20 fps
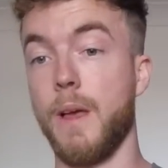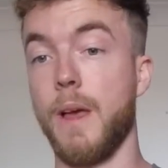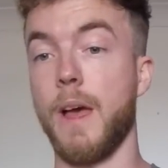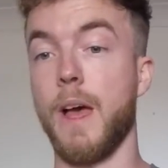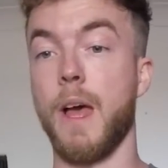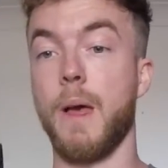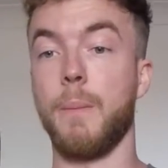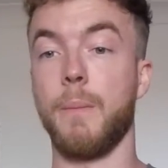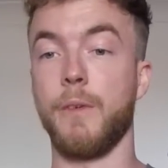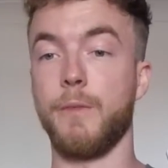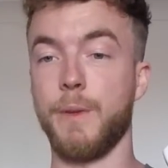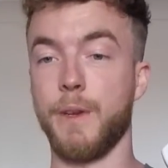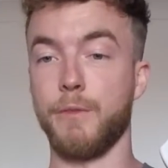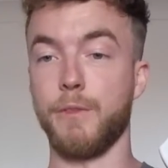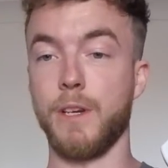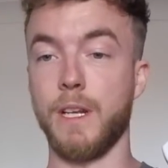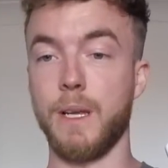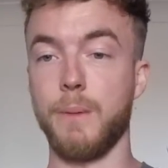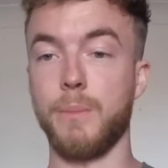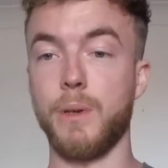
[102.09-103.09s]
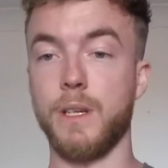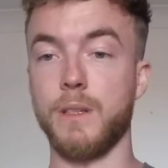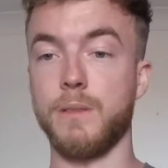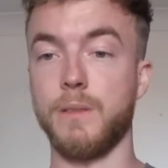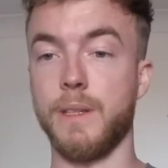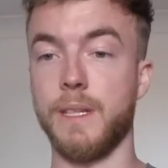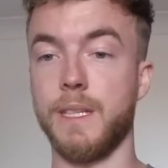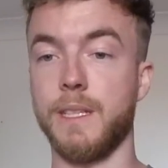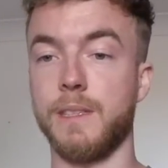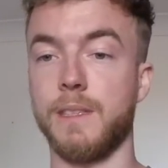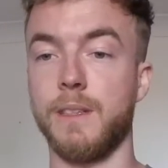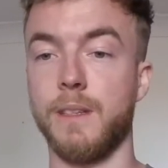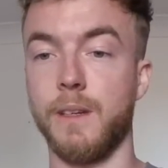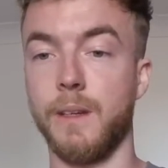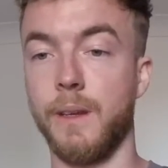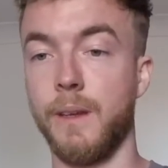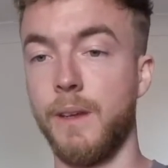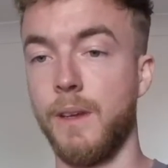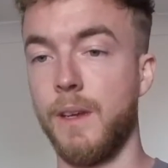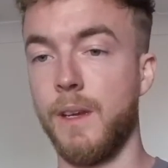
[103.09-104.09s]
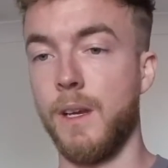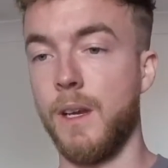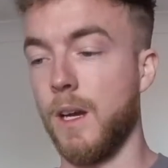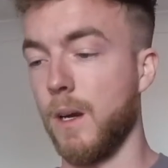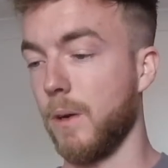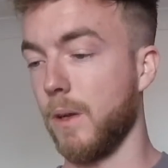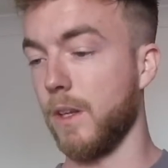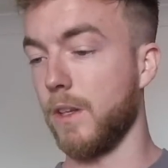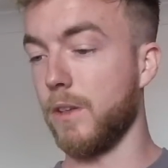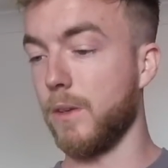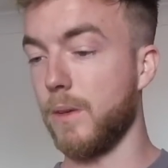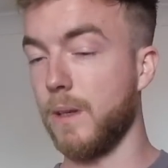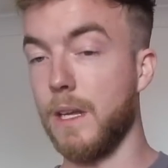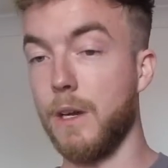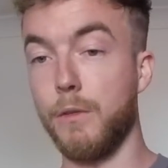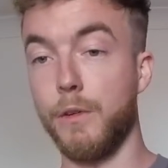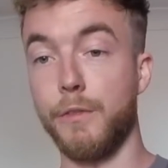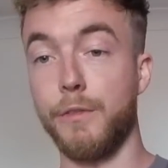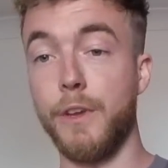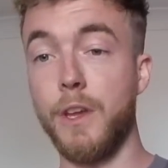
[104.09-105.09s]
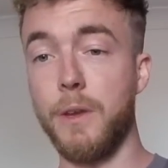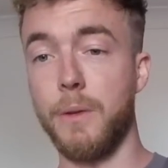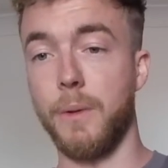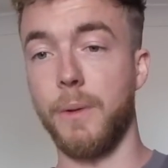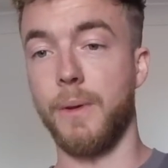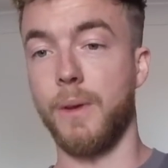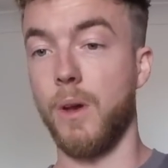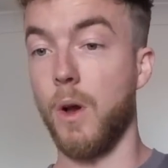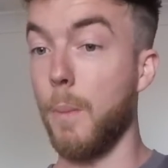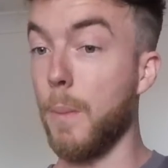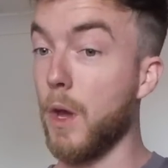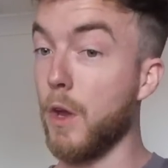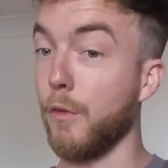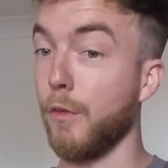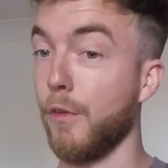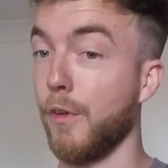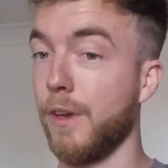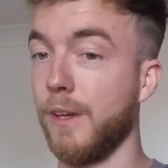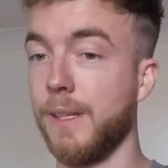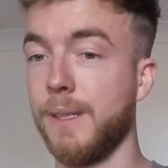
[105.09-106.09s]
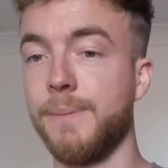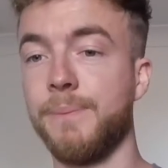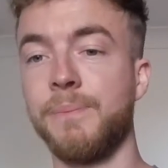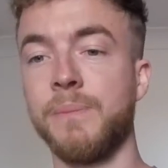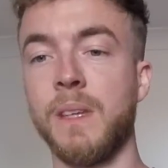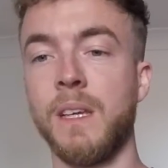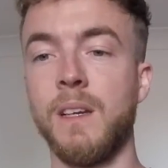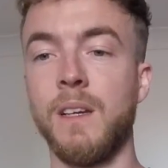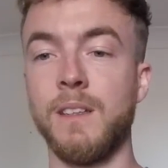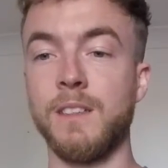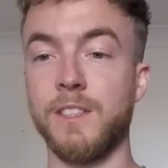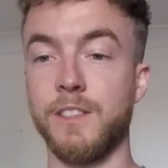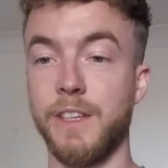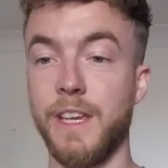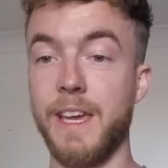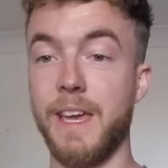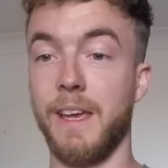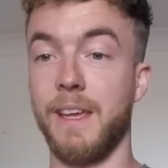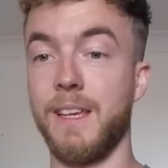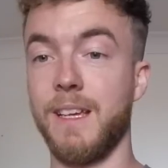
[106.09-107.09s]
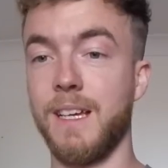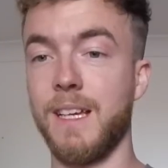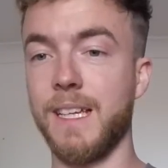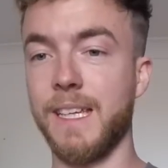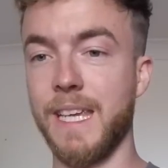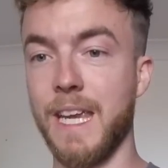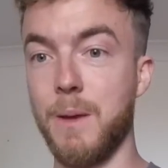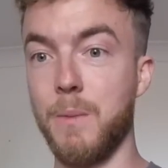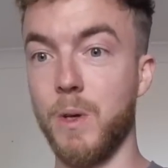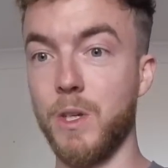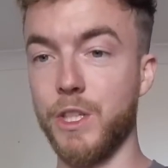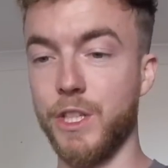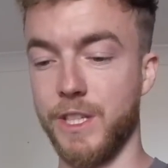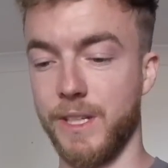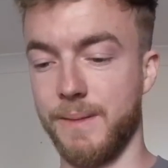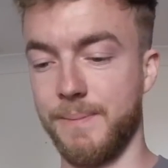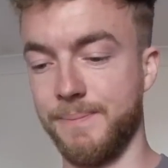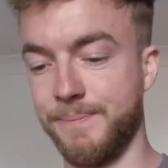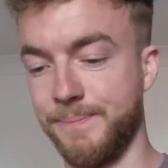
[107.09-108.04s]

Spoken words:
I've been really impressed with this, so I'm going to do a little review on both. So yeah, keep watching.